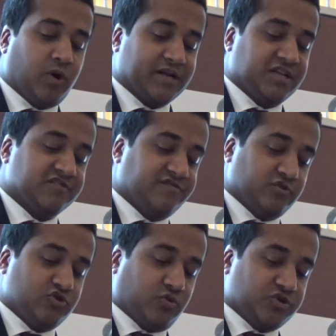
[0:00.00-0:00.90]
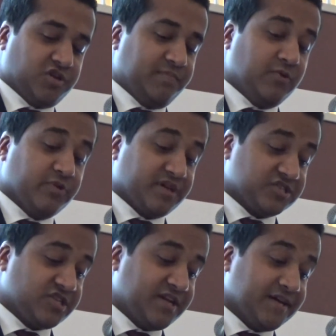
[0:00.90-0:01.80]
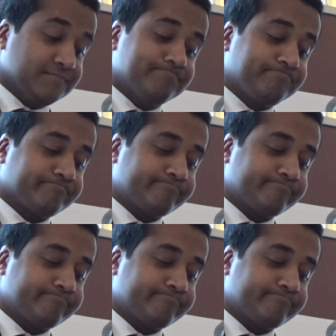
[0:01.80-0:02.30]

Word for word: Watkinsville, Georgia to be with us today.